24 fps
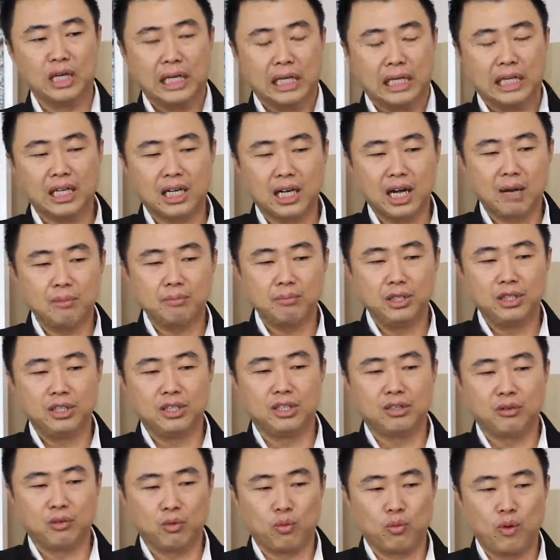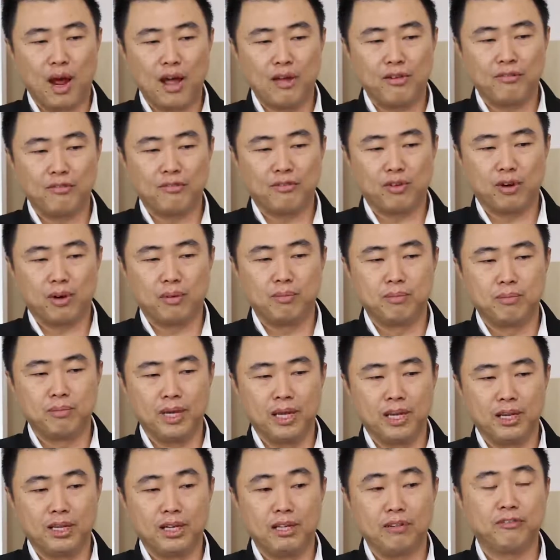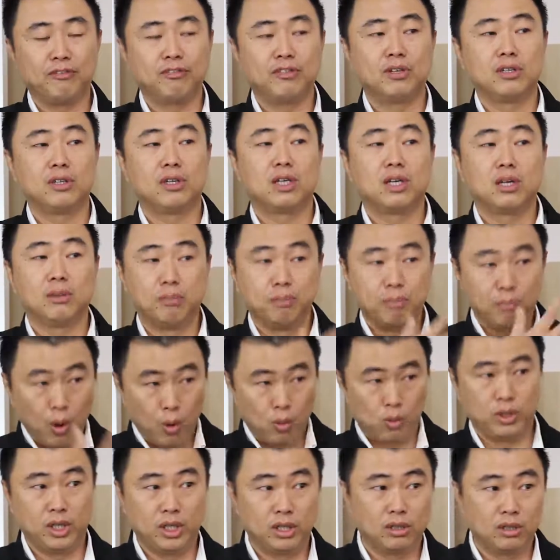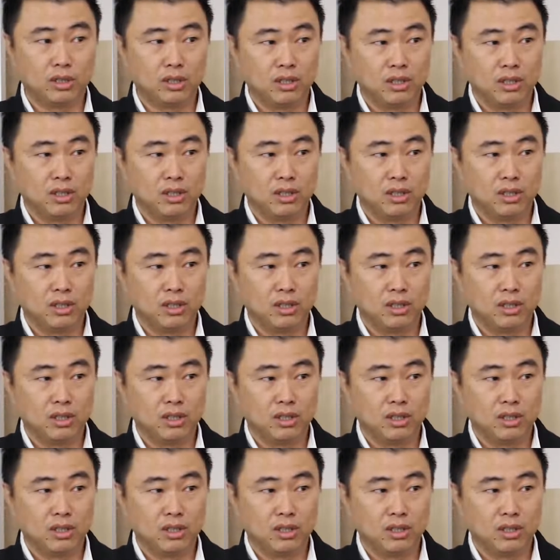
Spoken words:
income derived from a different component?